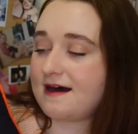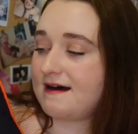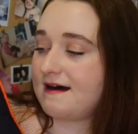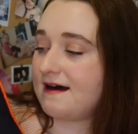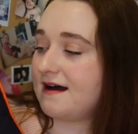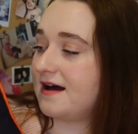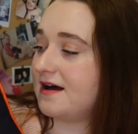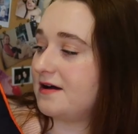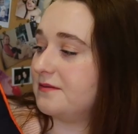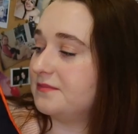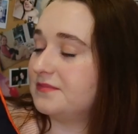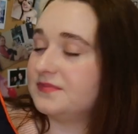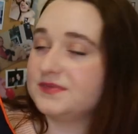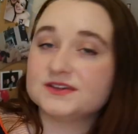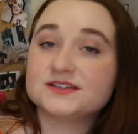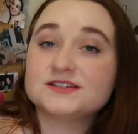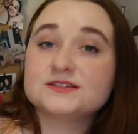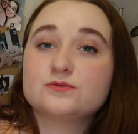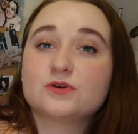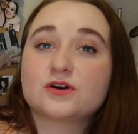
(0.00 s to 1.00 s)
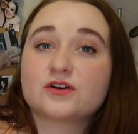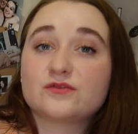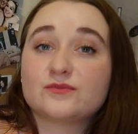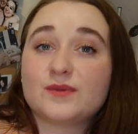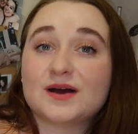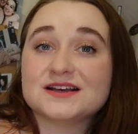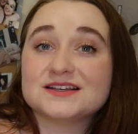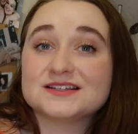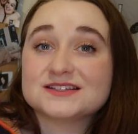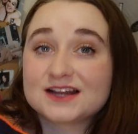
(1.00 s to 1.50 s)
This is one of
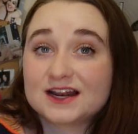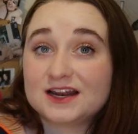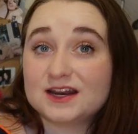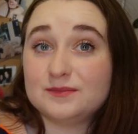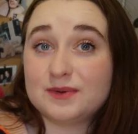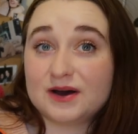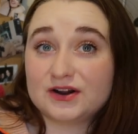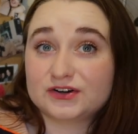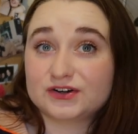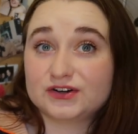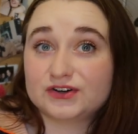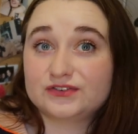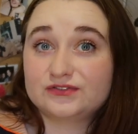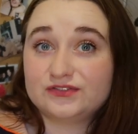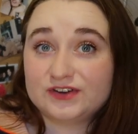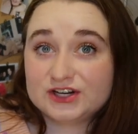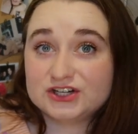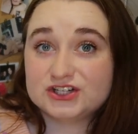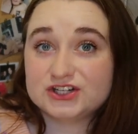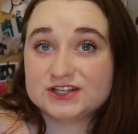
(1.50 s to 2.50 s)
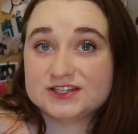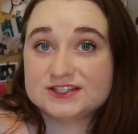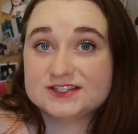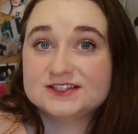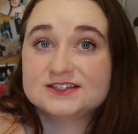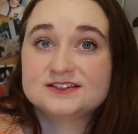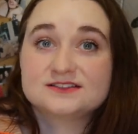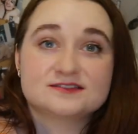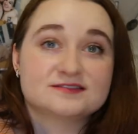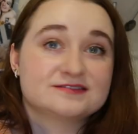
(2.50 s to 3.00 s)
my slightly better
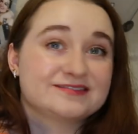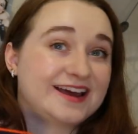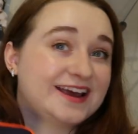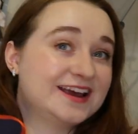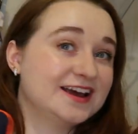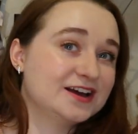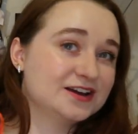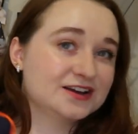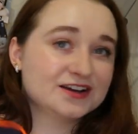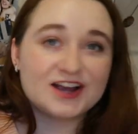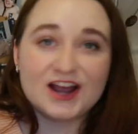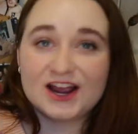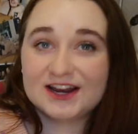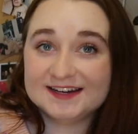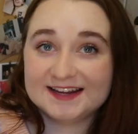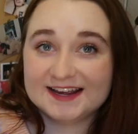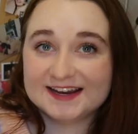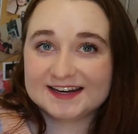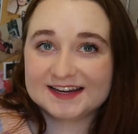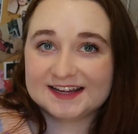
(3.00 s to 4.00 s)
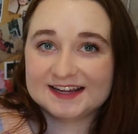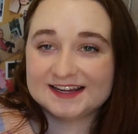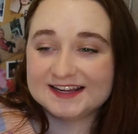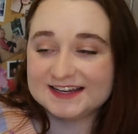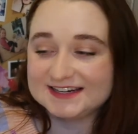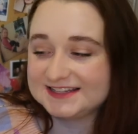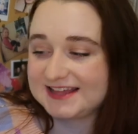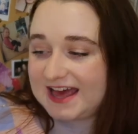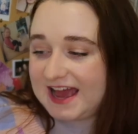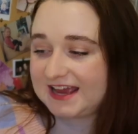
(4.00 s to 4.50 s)
finishes, like kind of getting
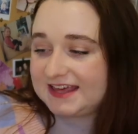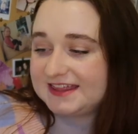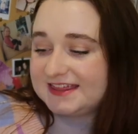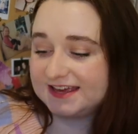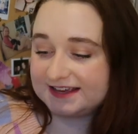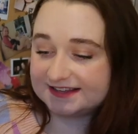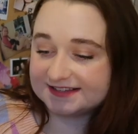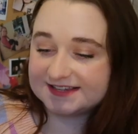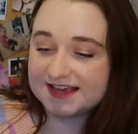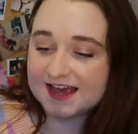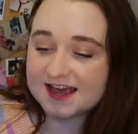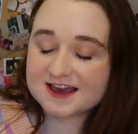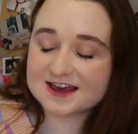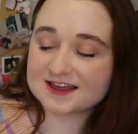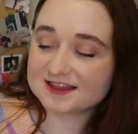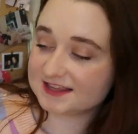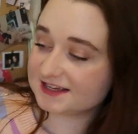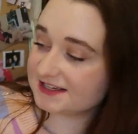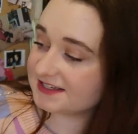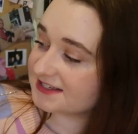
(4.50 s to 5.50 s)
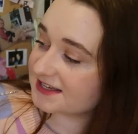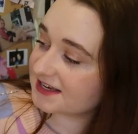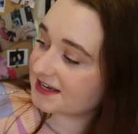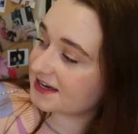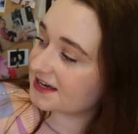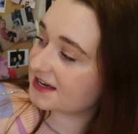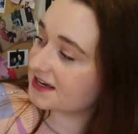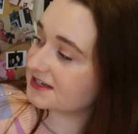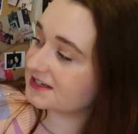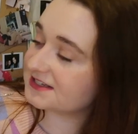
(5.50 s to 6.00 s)
into the hang of things. This
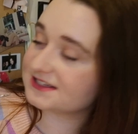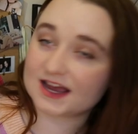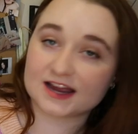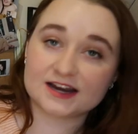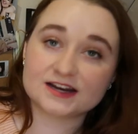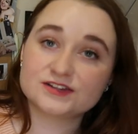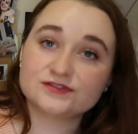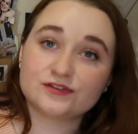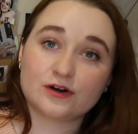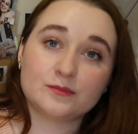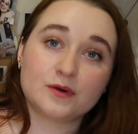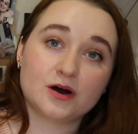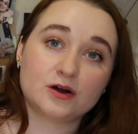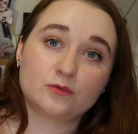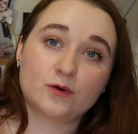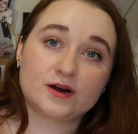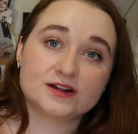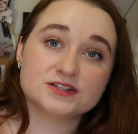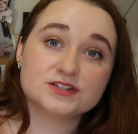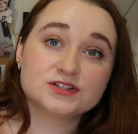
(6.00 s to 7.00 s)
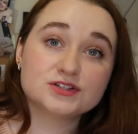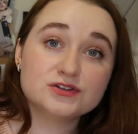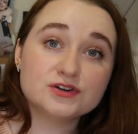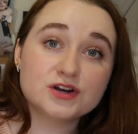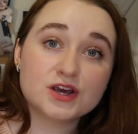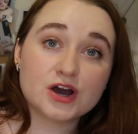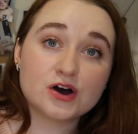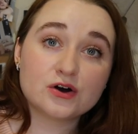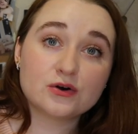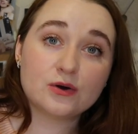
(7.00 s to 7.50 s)
design is from Unwind
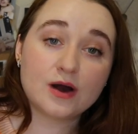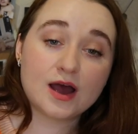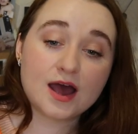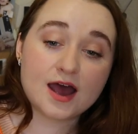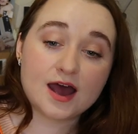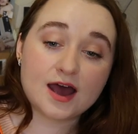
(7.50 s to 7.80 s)
Studio.